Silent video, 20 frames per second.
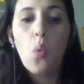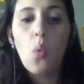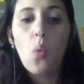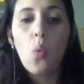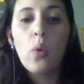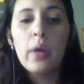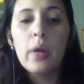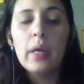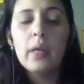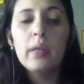
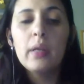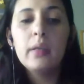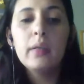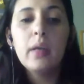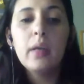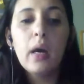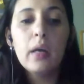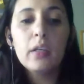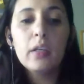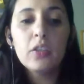
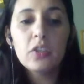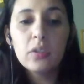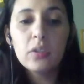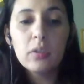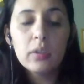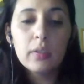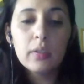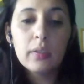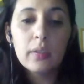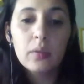When I
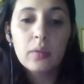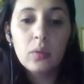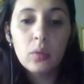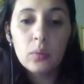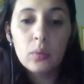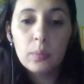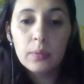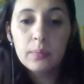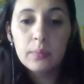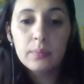joined the
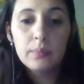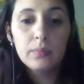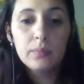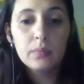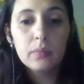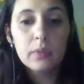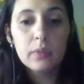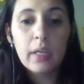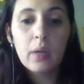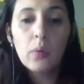group,
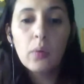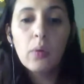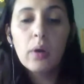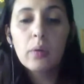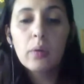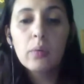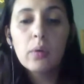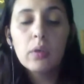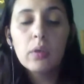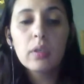they
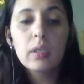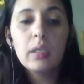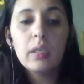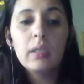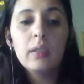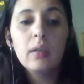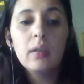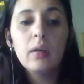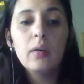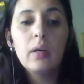were
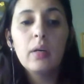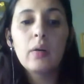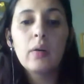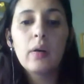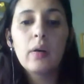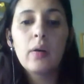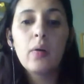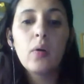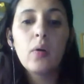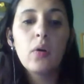working
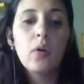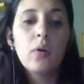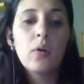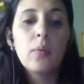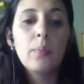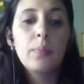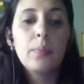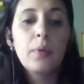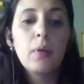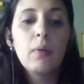
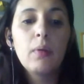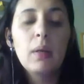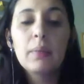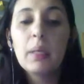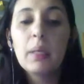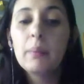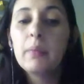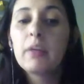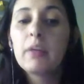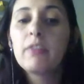on
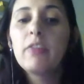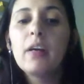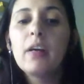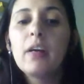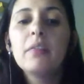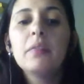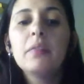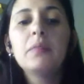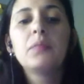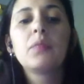problem number
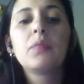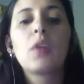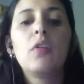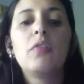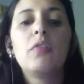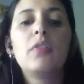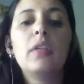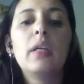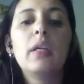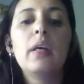five,
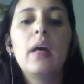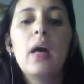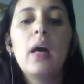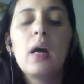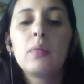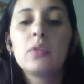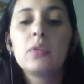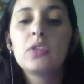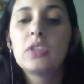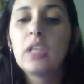of the
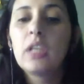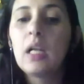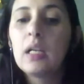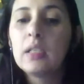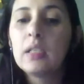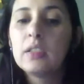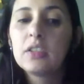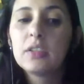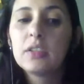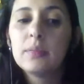Airbus
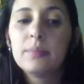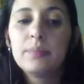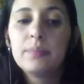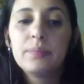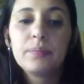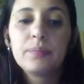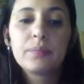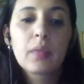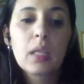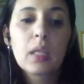Challenge.
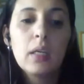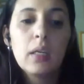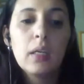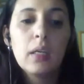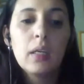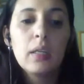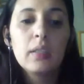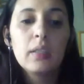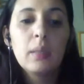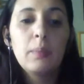
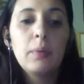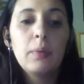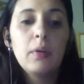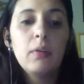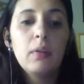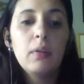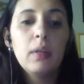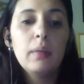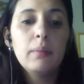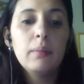The
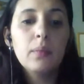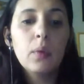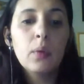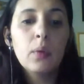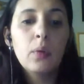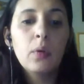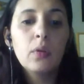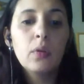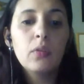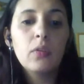problem
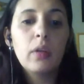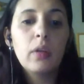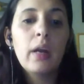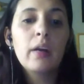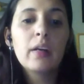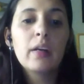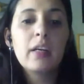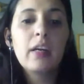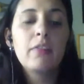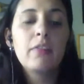was
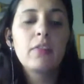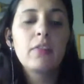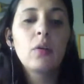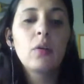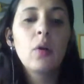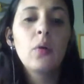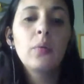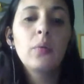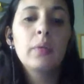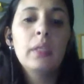aircraft
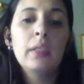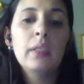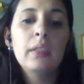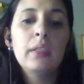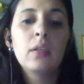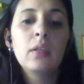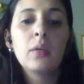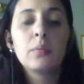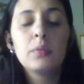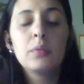
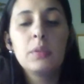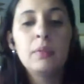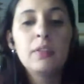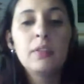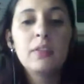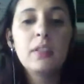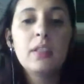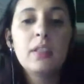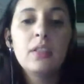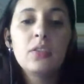loading
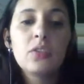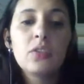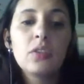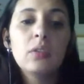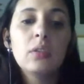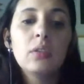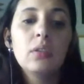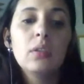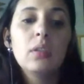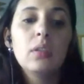
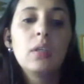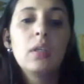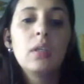optimization,